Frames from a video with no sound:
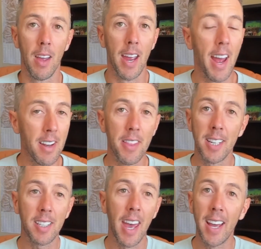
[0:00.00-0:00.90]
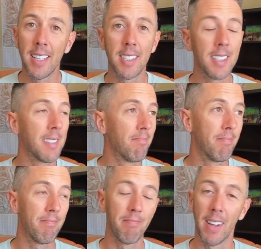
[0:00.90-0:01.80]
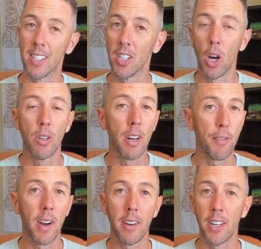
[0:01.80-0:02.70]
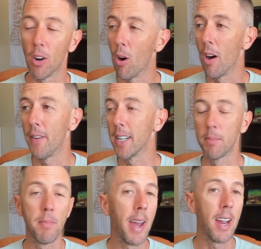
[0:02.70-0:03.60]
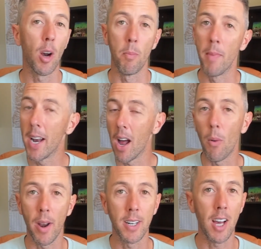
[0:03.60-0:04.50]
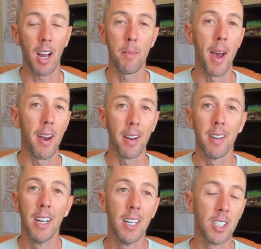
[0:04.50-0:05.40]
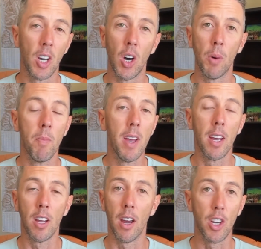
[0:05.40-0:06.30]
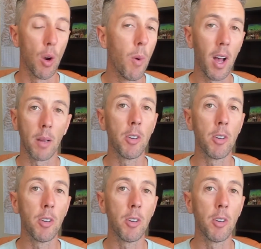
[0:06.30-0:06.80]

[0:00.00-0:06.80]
And in this case, it's no different. Your OFS may or may not want to talk about it. So yeah, you're welcome to